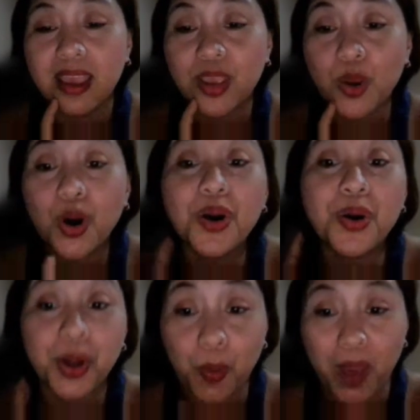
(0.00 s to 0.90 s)
your
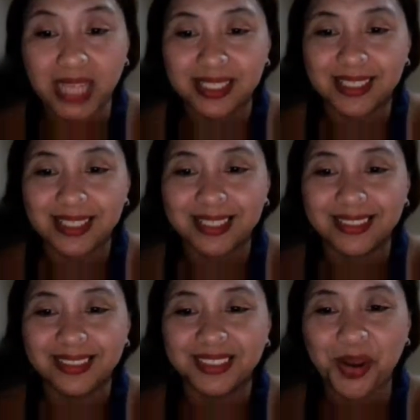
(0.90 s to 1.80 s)
request.
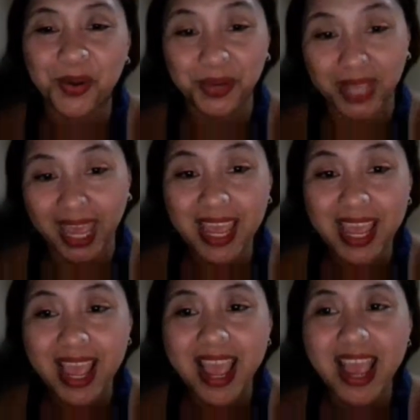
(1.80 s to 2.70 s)
Okay?
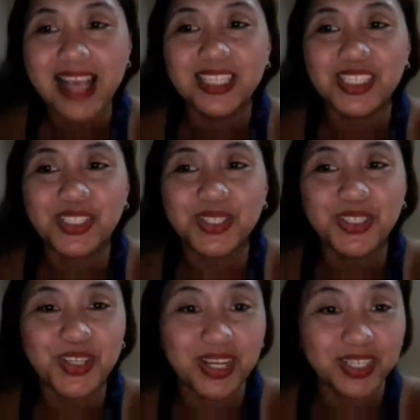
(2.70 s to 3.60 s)
So
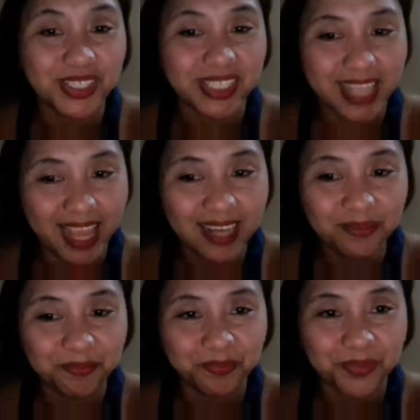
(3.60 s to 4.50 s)
do you understand?
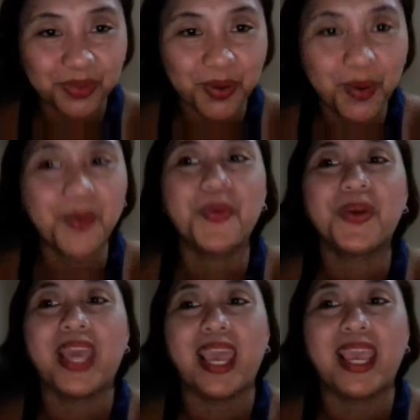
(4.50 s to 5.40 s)

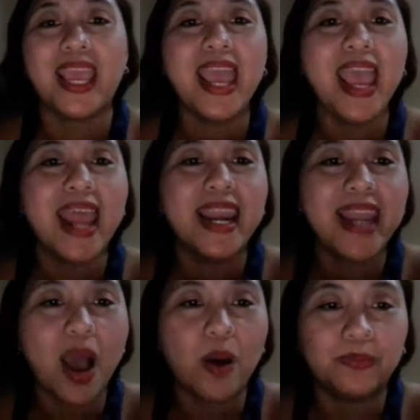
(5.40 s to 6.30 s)
Okay.
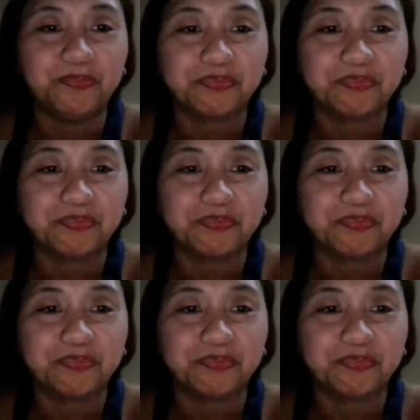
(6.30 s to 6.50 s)
Now,